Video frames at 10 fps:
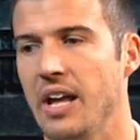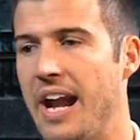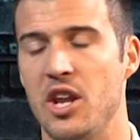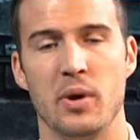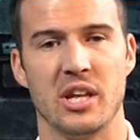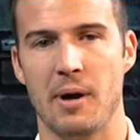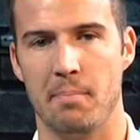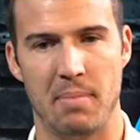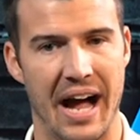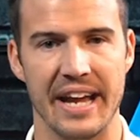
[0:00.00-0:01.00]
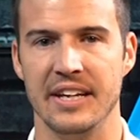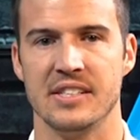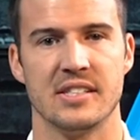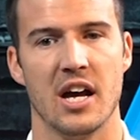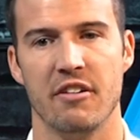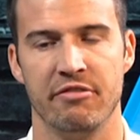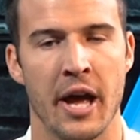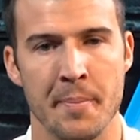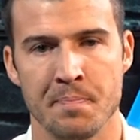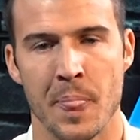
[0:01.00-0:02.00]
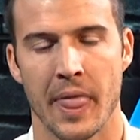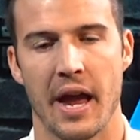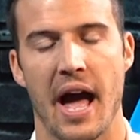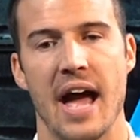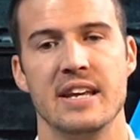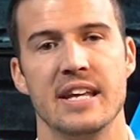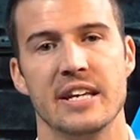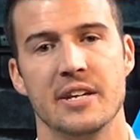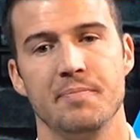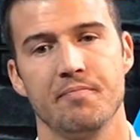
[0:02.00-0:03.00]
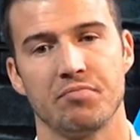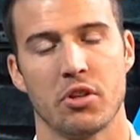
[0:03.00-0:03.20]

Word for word: I didn't know anything about buying stuff. I did